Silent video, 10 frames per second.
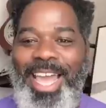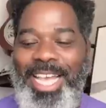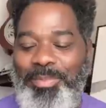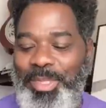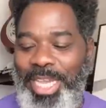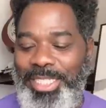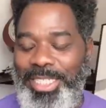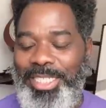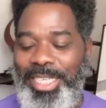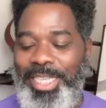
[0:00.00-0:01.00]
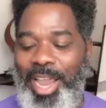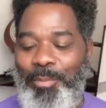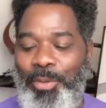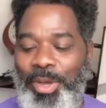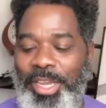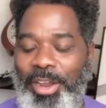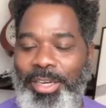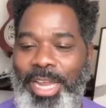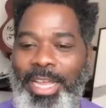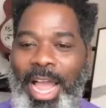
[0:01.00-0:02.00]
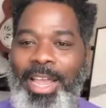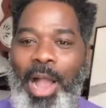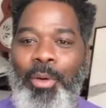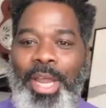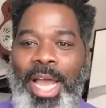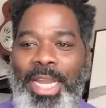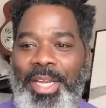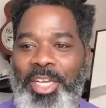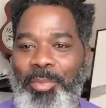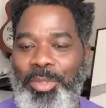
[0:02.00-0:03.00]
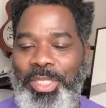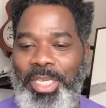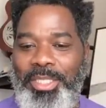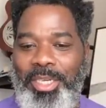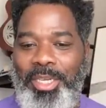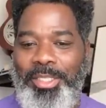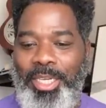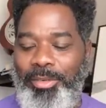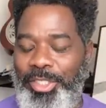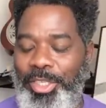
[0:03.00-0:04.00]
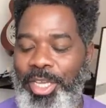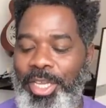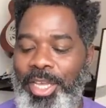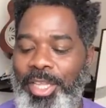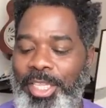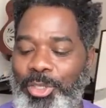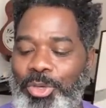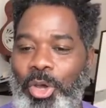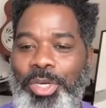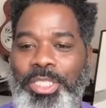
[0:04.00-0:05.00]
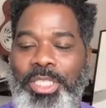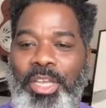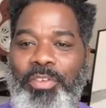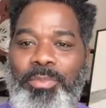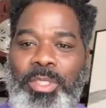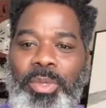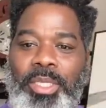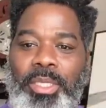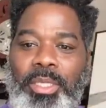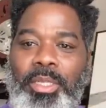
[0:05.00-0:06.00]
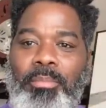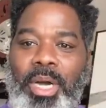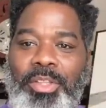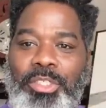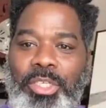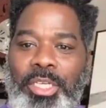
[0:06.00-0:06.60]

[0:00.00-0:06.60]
as it pertains to this, this airport, Karen, I, I, I want to highlight a couple things, uh, Dr. Richey. Did you notice the difference between the mother's